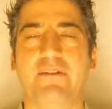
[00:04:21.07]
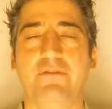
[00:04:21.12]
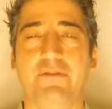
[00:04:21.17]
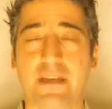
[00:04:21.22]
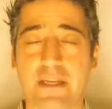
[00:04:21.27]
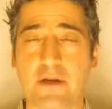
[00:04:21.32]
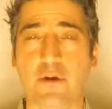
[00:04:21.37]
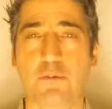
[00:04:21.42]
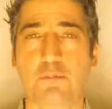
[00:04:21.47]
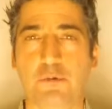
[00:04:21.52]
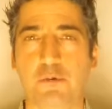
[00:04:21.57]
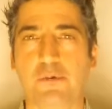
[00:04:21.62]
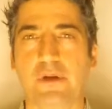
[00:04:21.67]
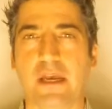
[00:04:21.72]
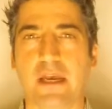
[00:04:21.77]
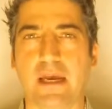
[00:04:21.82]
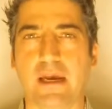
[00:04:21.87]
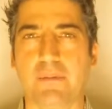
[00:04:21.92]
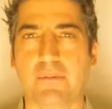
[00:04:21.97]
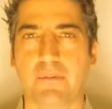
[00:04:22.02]
video
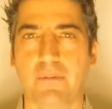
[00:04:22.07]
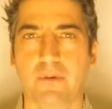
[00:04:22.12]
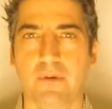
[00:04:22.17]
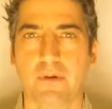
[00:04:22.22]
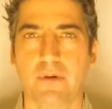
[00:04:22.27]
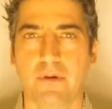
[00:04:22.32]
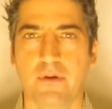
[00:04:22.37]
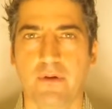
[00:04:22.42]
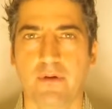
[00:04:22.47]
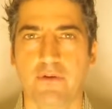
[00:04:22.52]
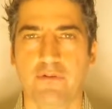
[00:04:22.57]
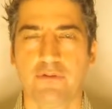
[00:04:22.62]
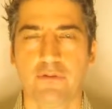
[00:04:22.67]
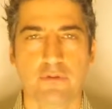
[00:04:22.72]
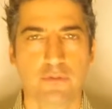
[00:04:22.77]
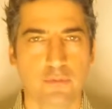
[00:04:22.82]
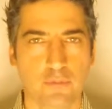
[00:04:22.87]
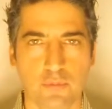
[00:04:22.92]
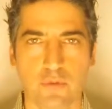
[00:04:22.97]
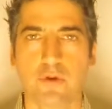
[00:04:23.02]
bootcamp so
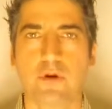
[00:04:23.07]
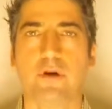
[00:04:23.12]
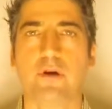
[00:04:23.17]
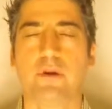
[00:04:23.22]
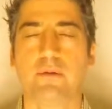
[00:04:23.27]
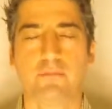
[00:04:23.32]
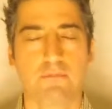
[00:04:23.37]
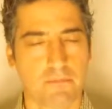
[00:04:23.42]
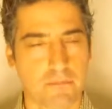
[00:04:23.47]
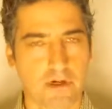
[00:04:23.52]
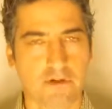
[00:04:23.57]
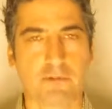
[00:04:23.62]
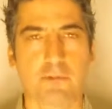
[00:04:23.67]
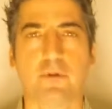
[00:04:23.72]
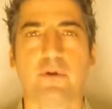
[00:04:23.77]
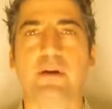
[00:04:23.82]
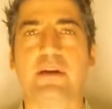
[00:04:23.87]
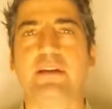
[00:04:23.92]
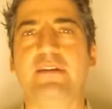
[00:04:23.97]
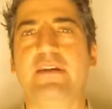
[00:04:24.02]
you learn much
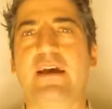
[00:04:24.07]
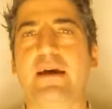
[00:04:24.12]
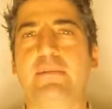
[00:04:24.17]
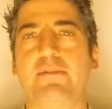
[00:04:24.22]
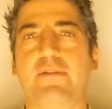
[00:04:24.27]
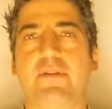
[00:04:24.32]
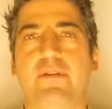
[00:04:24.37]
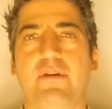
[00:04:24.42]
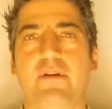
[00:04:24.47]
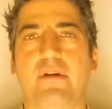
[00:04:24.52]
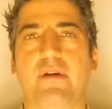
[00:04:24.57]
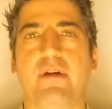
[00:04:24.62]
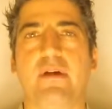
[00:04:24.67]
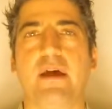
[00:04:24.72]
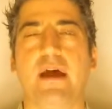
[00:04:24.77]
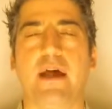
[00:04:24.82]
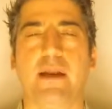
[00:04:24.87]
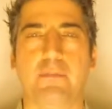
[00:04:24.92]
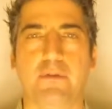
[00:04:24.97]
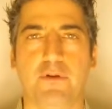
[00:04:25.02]
more in depth
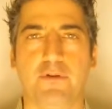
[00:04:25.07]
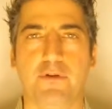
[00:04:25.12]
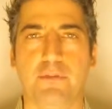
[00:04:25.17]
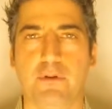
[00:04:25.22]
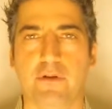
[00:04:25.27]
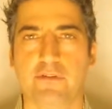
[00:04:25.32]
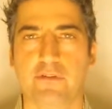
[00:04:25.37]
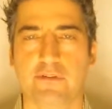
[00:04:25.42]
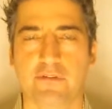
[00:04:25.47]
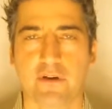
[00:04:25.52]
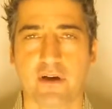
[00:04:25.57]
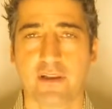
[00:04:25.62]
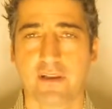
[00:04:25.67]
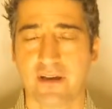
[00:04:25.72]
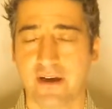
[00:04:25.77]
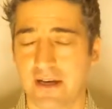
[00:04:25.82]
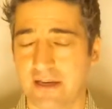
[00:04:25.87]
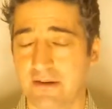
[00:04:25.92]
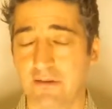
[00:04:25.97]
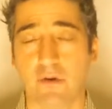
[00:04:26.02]
how to build your business
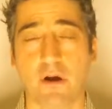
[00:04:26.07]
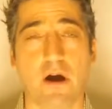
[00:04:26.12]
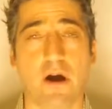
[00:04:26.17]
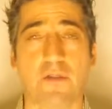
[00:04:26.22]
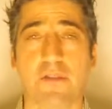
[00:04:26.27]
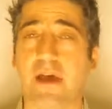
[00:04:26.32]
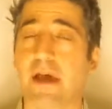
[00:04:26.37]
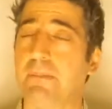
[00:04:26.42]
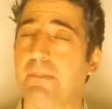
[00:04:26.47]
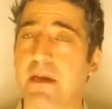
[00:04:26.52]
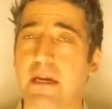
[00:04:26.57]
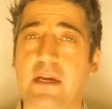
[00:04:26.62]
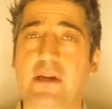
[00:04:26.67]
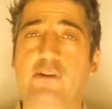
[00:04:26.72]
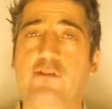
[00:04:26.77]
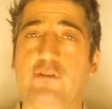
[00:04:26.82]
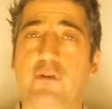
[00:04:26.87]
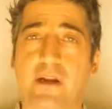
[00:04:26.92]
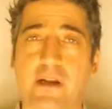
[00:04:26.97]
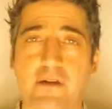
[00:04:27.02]
online. On that
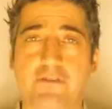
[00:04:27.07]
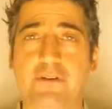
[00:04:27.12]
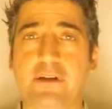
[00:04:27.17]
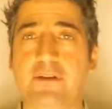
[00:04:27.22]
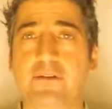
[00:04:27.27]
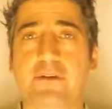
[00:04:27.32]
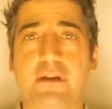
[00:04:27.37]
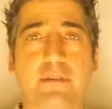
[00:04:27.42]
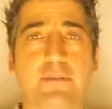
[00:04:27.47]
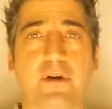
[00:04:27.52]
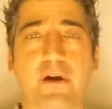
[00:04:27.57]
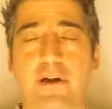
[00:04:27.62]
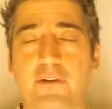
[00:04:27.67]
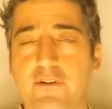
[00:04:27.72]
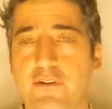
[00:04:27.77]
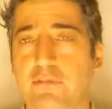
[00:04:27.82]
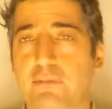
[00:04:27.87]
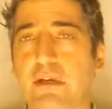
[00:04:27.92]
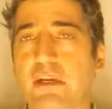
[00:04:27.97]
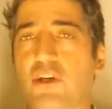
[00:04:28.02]
page, right after you enter your email
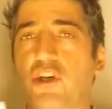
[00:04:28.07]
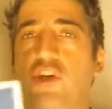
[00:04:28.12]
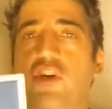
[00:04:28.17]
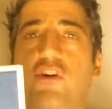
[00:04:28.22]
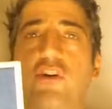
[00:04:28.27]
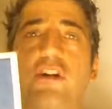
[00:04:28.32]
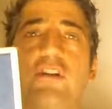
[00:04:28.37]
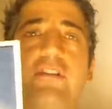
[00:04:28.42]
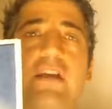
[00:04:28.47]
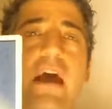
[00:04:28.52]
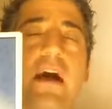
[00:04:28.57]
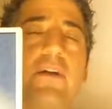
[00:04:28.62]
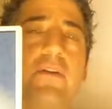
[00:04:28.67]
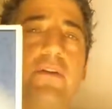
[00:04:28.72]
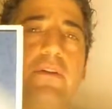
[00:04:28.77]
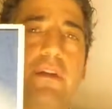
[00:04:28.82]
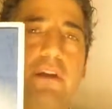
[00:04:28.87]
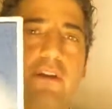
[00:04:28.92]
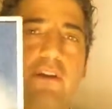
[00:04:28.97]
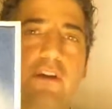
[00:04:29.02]
address, make sure to
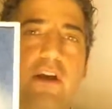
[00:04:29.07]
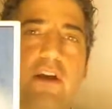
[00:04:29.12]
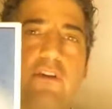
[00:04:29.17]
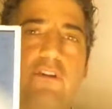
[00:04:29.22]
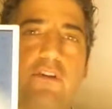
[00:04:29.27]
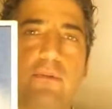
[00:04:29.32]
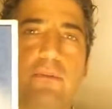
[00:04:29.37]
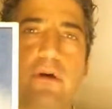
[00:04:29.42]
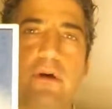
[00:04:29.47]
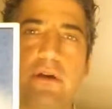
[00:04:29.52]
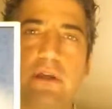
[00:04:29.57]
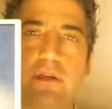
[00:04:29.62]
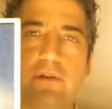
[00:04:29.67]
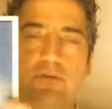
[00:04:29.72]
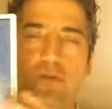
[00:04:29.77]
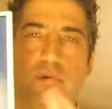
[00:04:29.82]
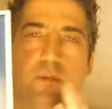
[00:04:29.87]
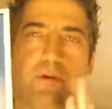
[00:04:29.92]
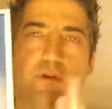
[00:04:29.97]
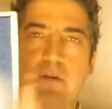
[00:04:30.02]
download the Attraction Marketing
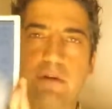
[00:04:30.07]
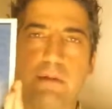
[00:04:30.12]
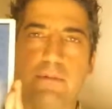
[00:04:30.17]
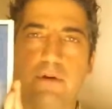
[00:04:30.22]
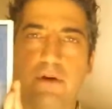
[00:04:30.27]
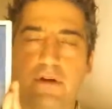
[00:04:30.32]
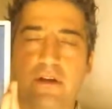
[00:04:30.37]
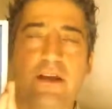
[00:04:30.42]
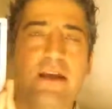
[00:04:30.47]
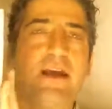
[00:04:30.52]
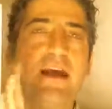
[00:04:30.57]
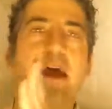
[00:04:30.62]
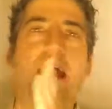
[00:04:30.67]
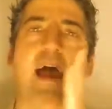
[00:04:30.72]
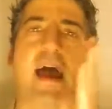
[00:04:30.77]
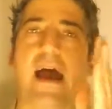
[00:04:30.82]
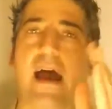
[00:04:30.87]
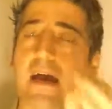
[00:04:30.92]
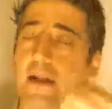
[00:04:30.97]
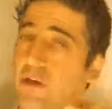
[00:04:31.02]
Formula ebook.
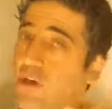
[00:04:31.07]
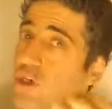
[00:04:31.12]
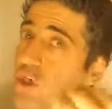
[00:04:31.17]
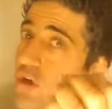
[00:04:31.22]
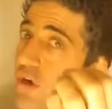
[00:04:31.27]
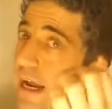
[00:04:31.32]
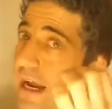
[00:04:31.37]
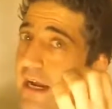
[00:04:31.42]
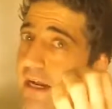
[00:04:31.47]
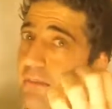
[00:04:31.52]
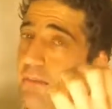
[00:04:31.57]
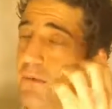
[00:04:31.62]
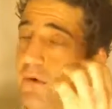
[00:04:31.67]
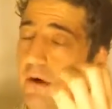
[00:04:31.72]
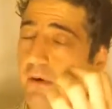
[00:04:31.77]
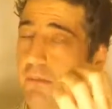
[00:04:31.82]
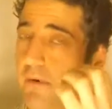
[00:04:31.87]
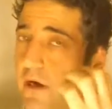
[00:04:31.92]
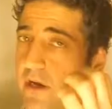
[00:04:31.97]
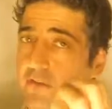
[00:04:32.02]
How to track pr
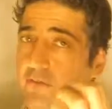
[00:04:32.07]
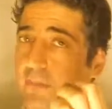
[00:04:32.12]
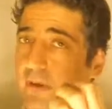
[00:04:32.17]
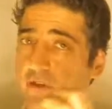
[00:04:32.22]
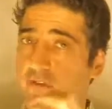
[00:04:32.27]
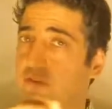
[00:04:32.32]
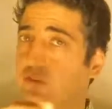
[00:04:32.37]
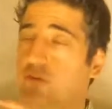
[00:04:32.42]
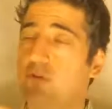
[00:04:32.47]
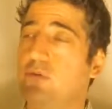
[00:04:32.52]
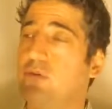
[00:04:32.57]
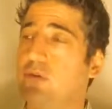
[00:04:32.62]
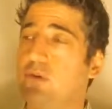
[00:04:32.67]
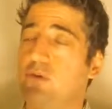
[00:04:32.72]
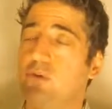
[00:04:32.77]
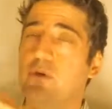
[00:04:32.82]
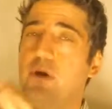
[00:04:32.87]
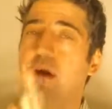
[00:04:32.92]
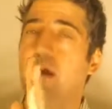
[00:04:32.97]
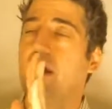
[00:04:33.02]
prospects to
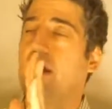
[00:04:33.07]
you.